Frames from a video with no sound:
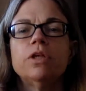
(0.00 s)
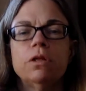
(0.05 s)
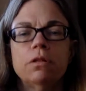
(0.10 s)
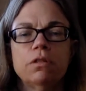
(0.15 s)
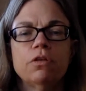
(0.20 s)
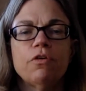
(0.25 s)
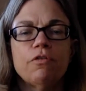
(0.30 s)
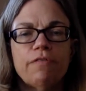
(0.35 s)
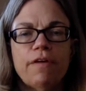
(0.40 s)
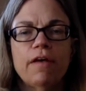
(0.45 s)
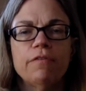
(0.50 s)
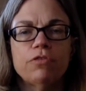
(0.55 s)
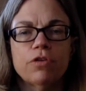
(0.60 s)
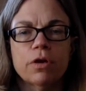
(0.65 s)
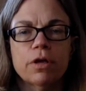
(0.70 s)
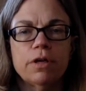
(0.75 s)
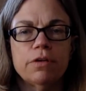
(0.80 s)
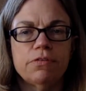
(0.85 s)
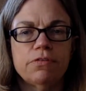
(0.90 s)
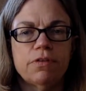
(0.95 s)
your valves are
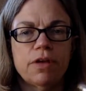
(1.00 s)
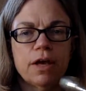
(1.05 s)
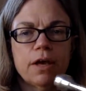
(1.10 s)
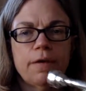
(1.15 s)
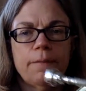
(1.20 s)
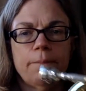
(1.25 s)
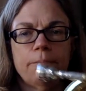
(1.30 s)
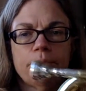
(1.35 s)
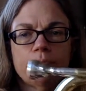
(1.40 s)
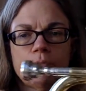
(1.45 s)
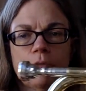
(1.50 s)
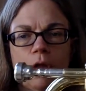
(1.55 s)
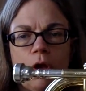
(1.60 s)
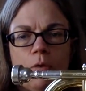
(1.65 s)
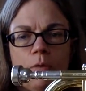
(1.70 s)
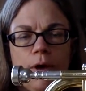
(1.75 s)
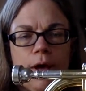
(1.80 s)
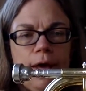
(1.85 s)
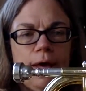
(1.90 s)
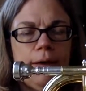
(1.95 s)
going to stick,
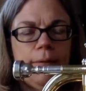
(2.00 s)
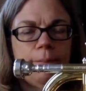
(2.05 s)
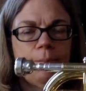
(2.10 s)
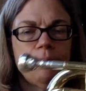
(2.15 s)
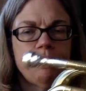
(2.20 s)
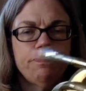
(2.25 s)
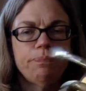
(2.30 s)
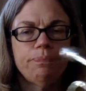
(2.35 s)
okay?